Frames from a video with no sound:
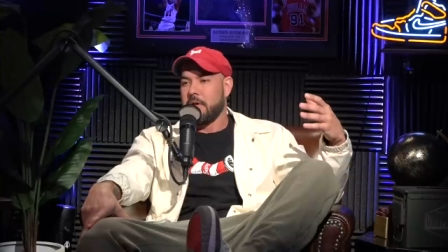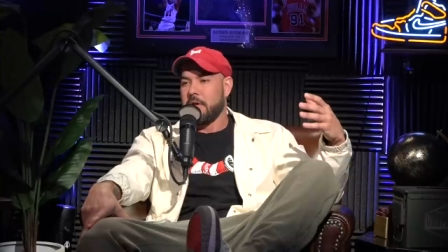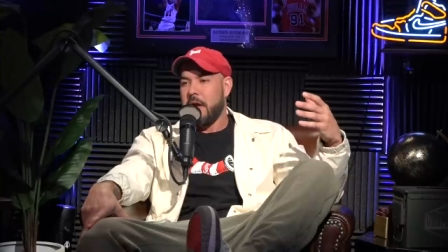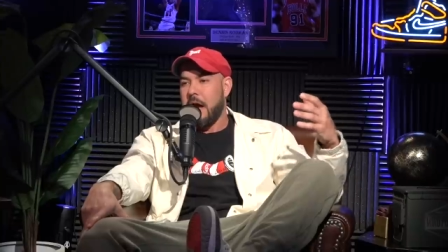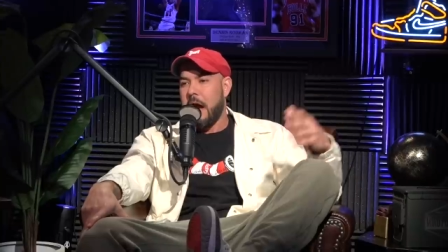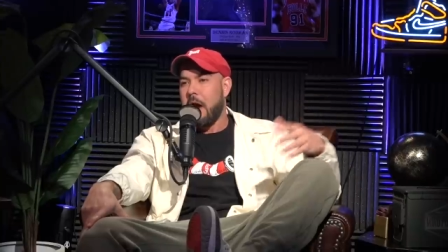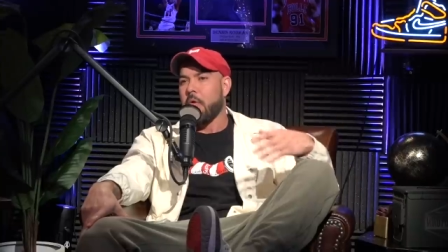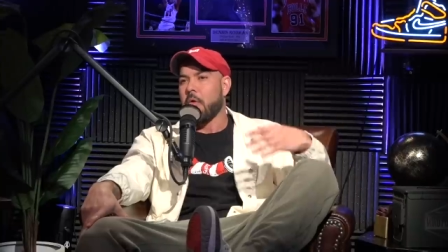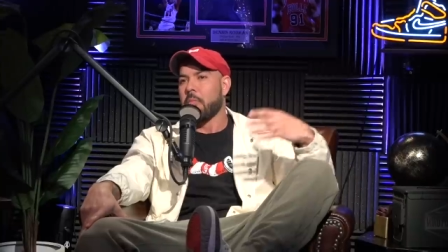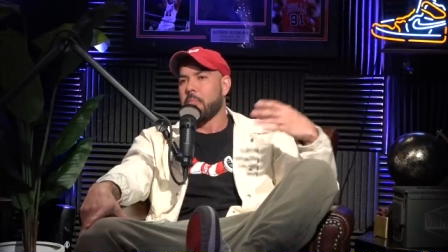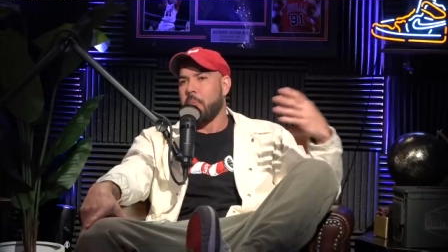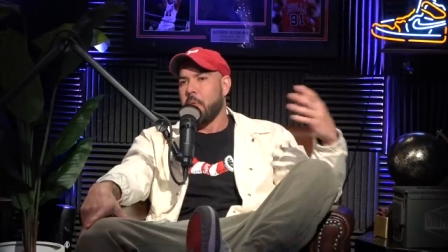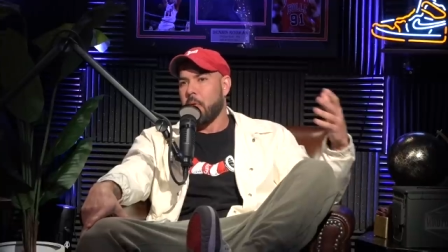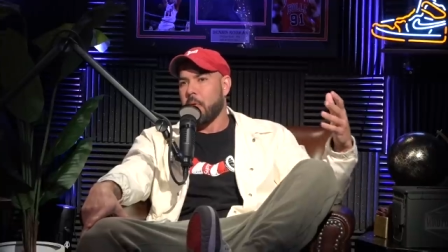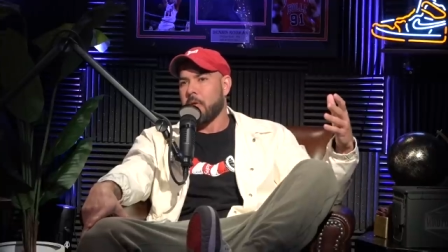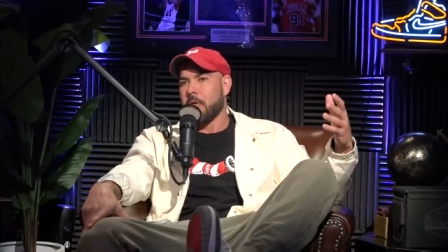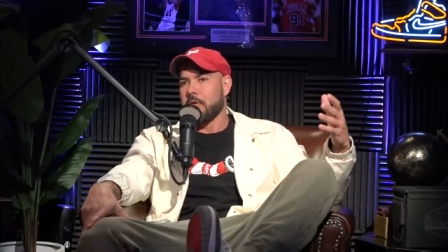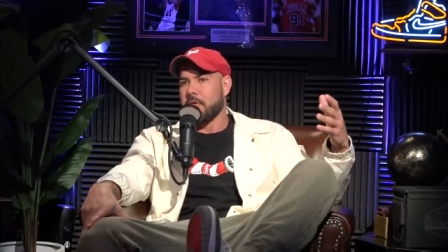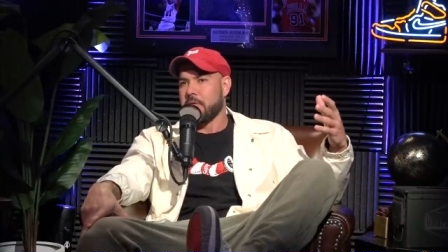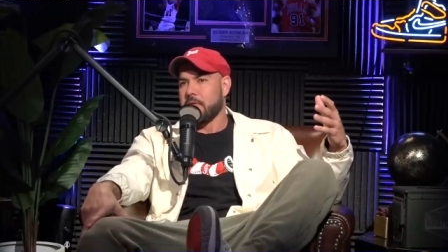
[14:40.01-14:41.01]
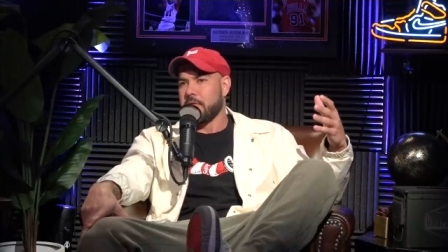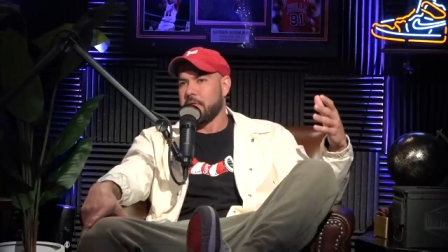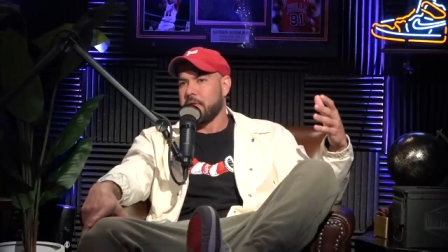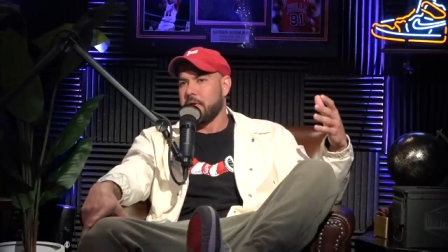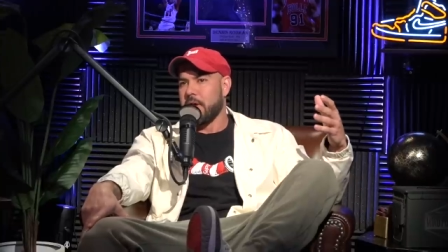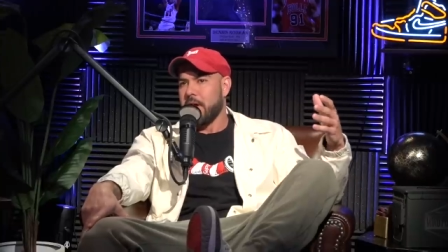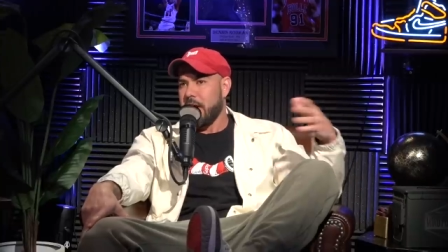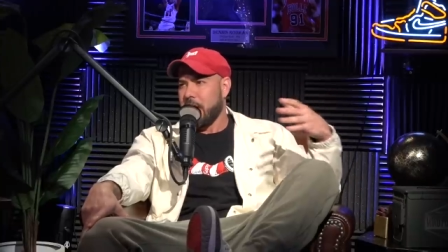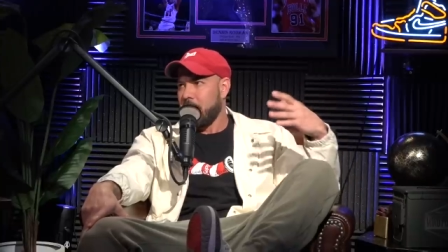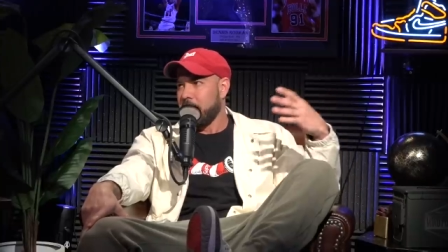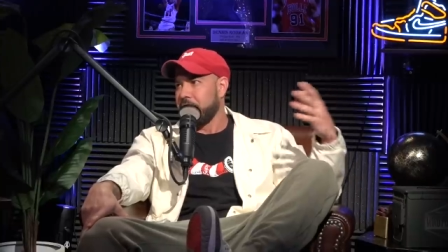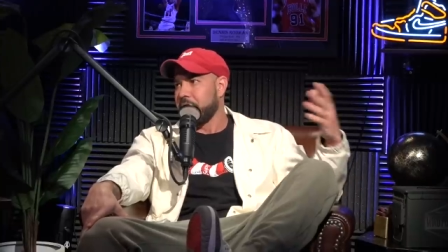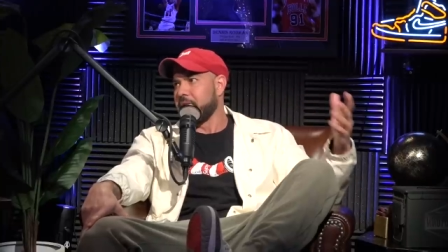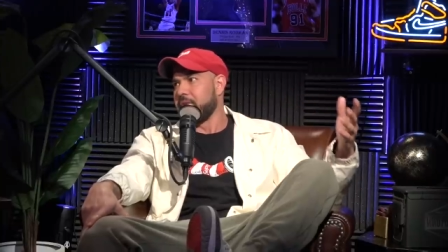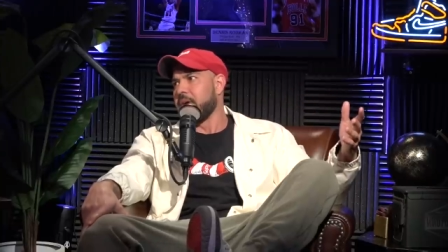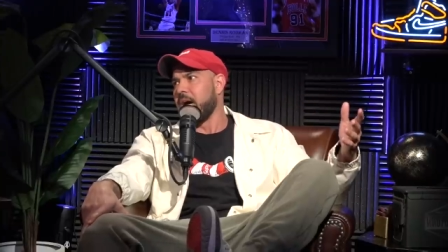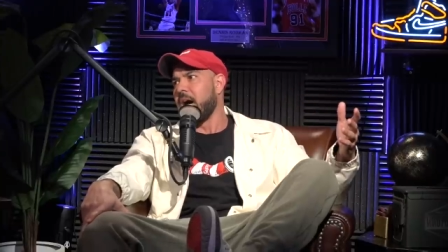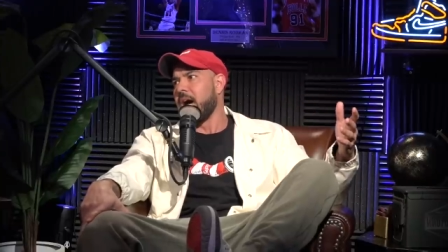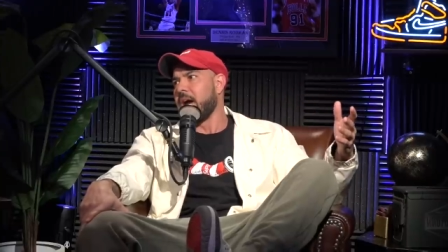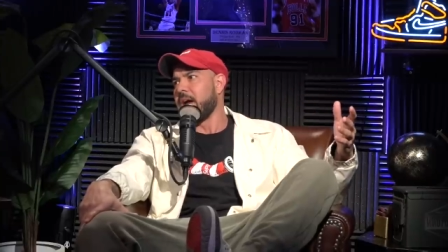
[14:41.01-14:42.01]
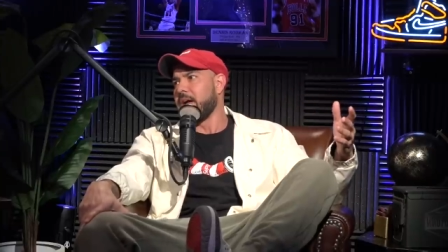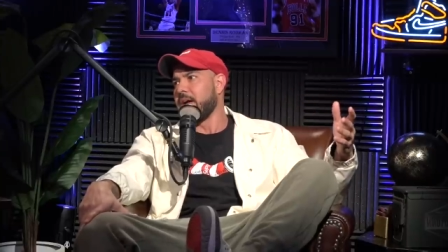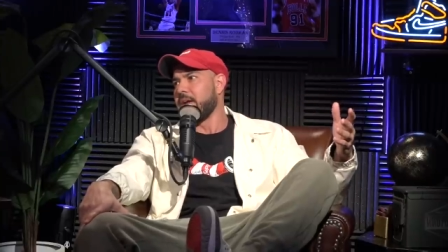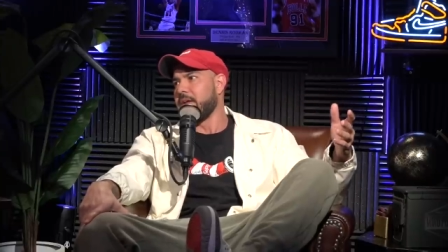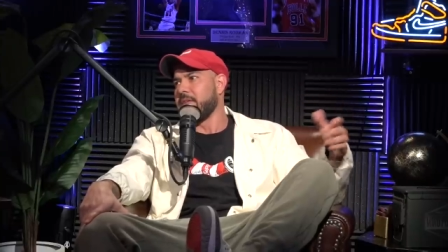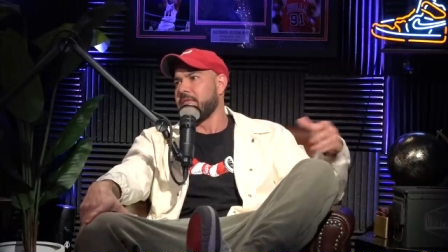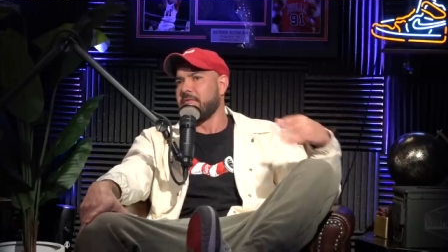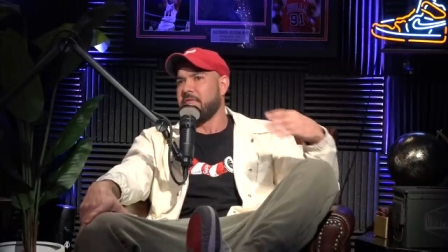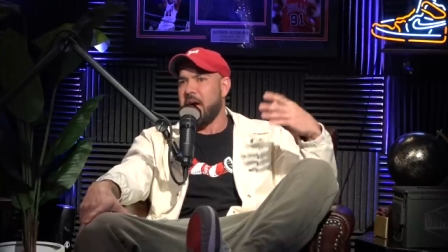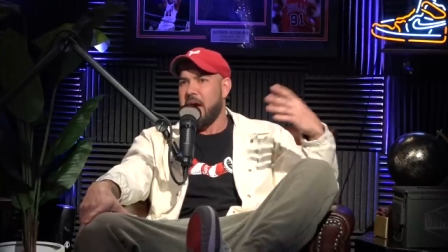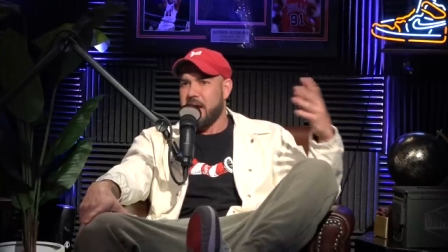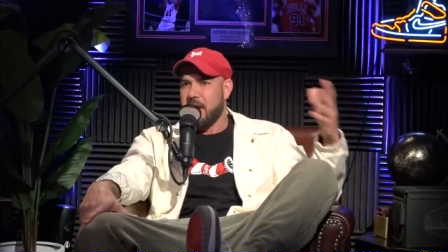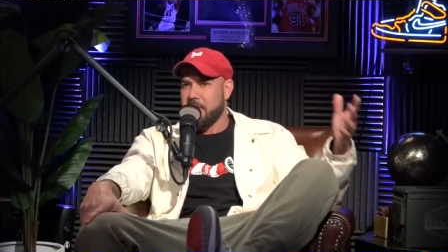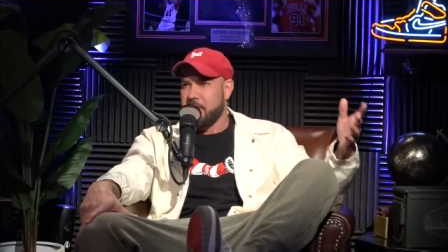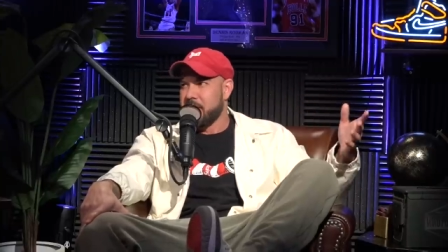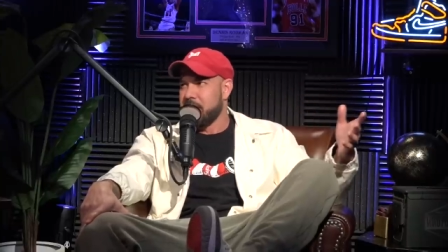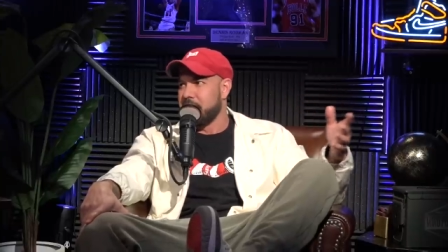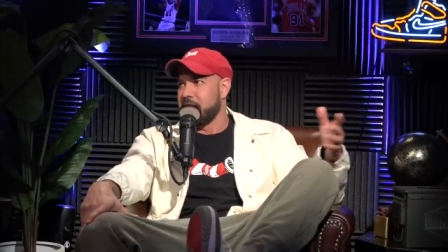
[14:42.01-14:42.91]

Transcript: how important a healthy diet, vitamin